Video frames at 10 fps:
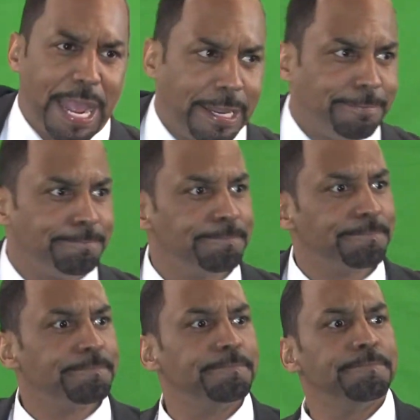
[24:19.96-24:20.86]
man,
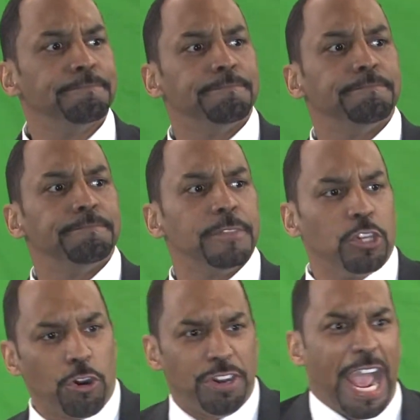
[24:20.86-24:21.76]

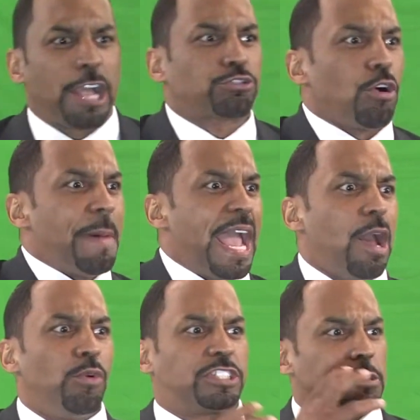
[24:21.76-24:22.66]
your natural
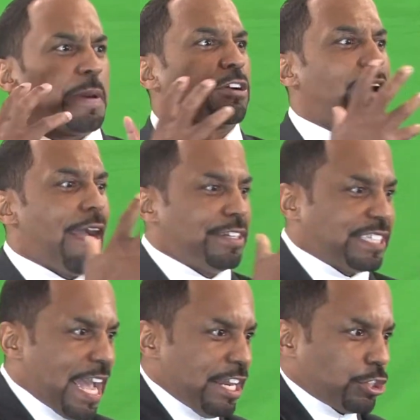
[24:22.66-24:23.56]
man, which has been
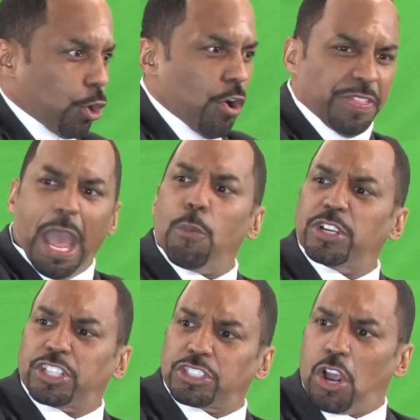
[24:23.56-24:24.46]
gravitating toward that
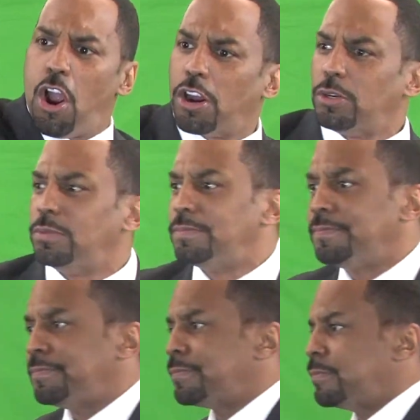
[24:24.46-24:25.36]
which is carnal,
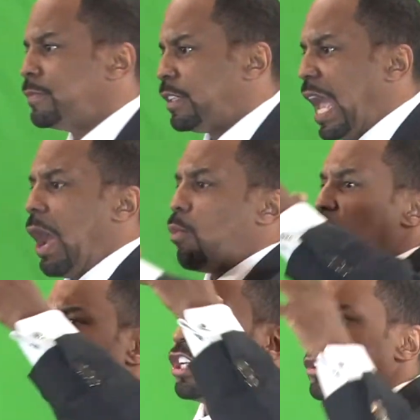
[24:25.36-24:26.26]
that
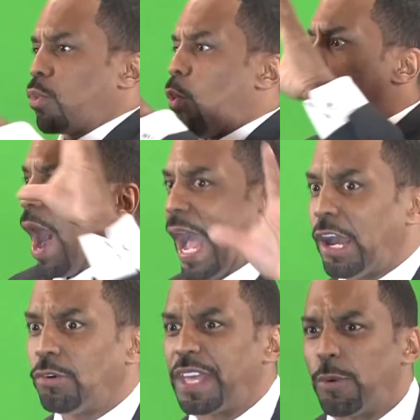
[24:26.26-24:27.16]
which is
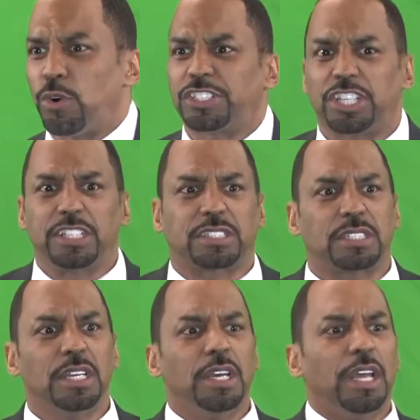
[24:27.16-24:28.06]
wild, that which is,
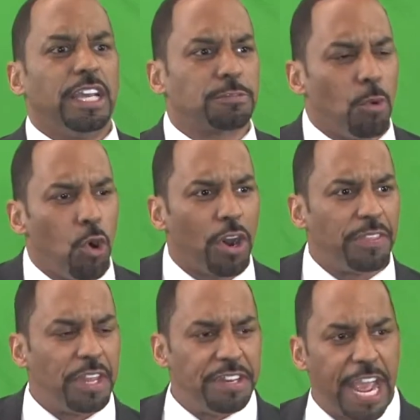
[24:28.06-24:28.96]
is more in
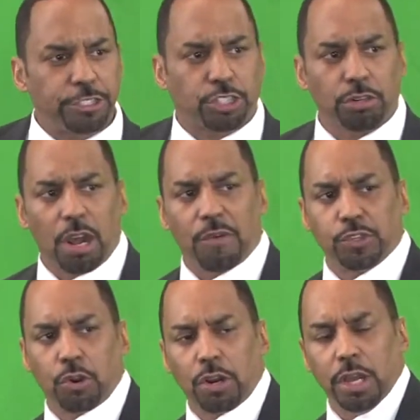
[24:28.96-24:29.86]
the nature of
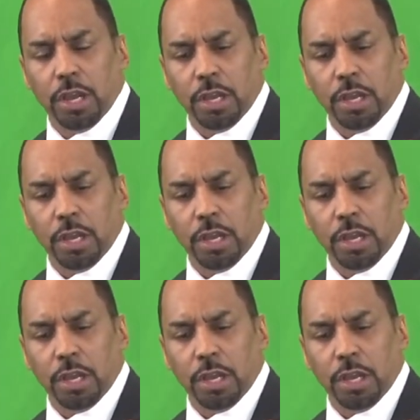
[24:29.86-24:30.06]
your